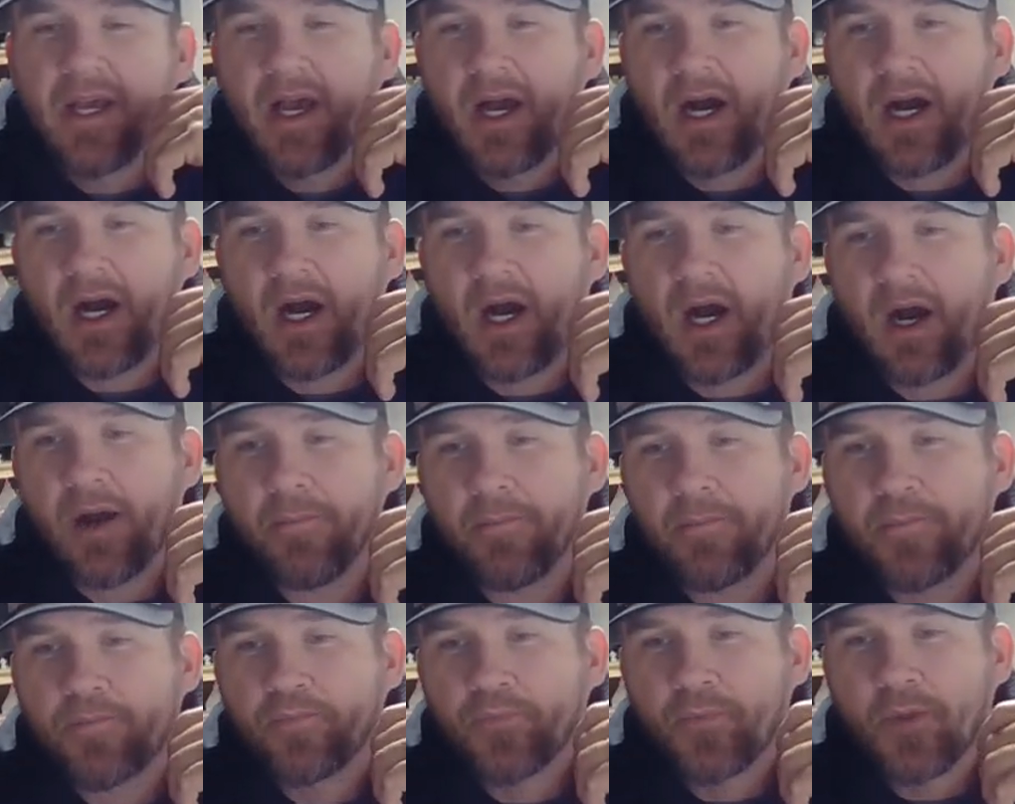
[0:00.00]

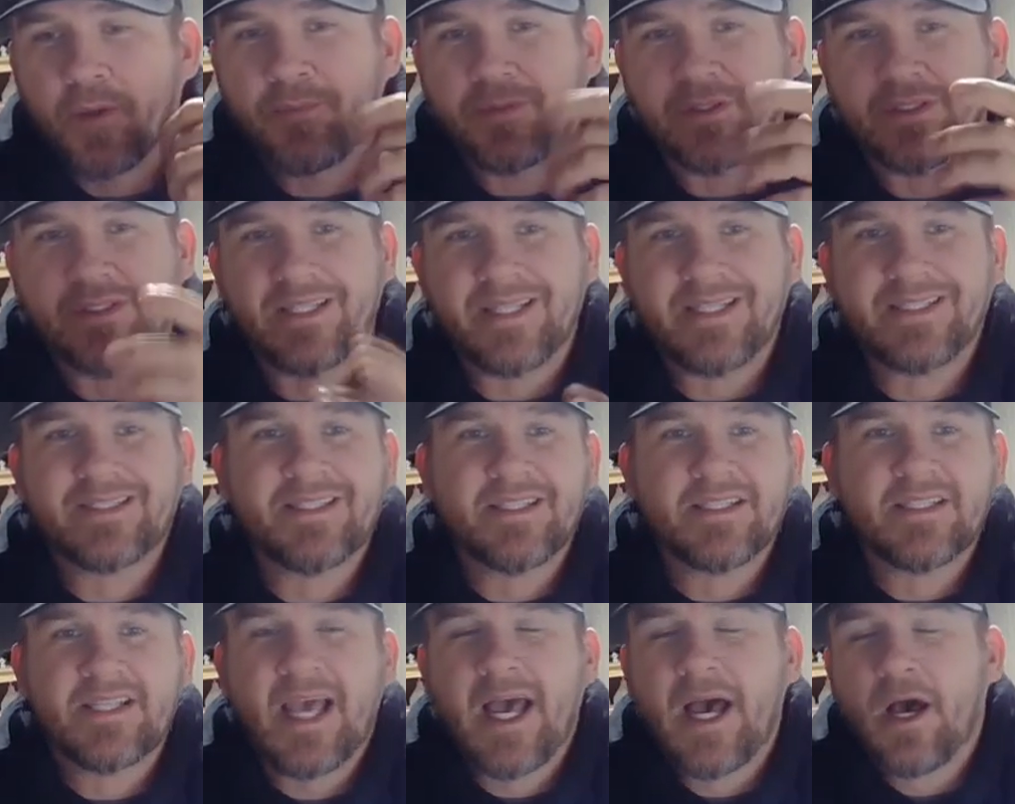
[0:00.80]
But this
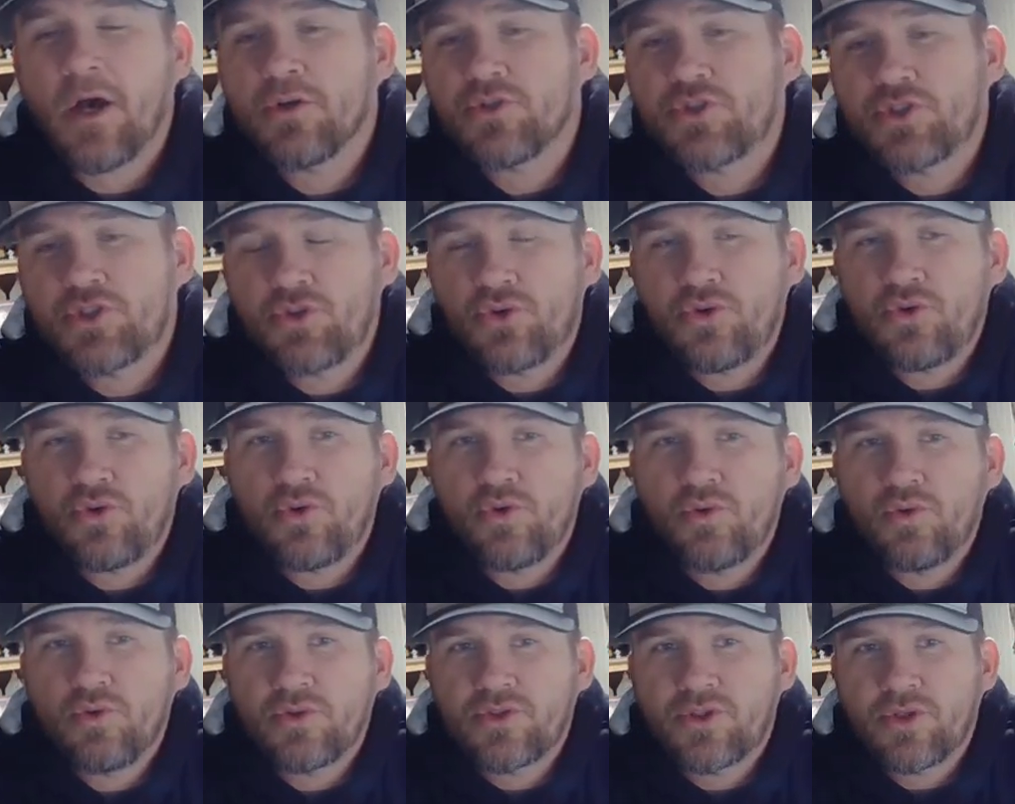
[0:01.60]
is how
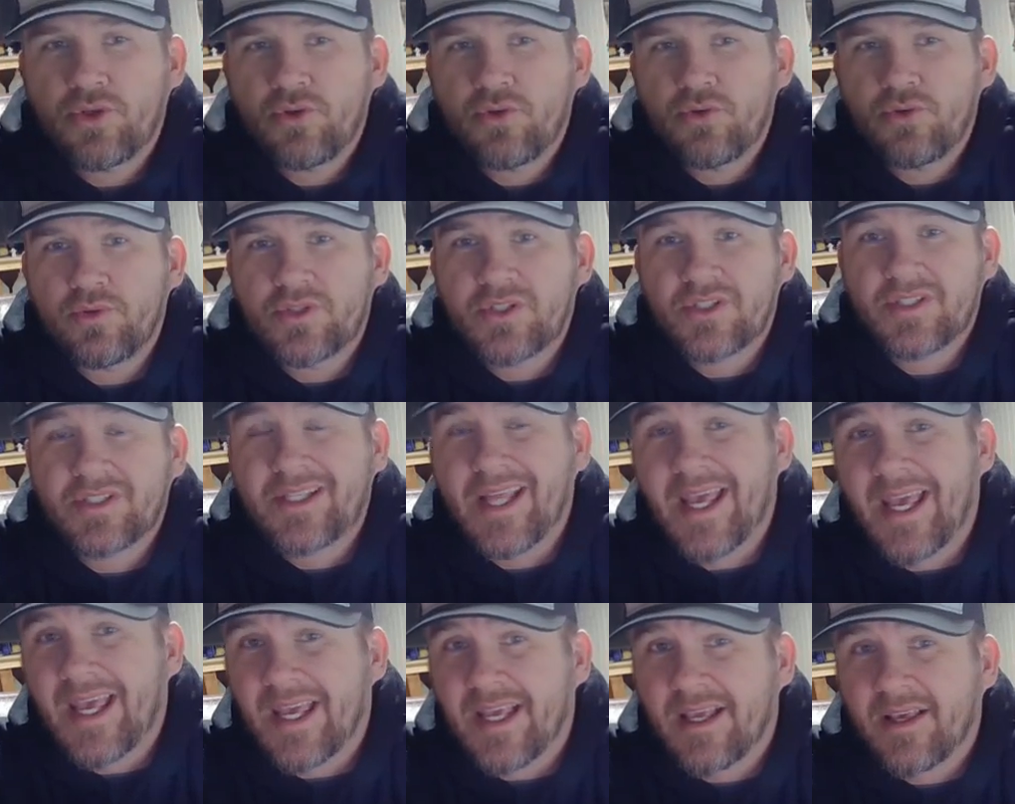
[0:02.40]
to
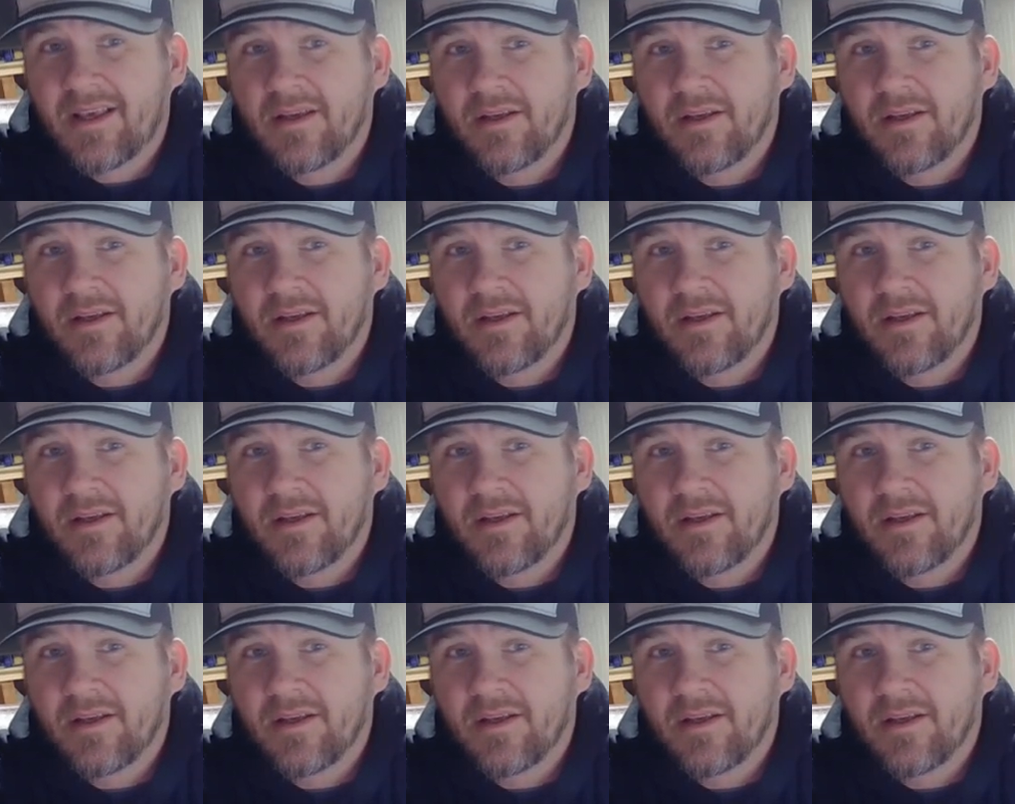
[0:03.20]
stake